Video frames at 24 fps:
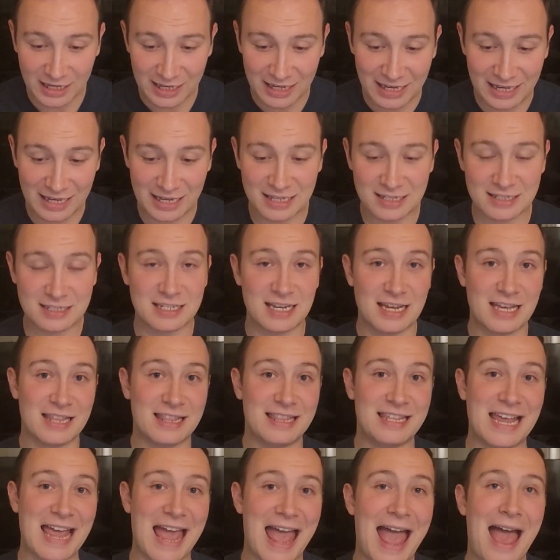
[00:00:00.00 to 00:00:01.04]
is
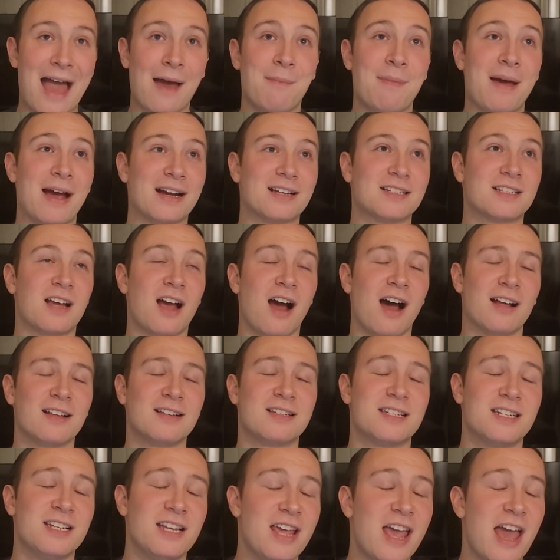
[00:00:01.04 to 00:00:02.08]
the Amex
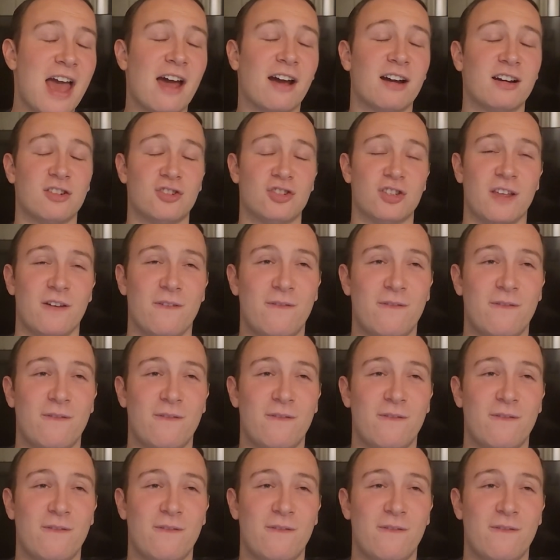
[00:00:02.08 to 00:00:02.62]
Concierge, the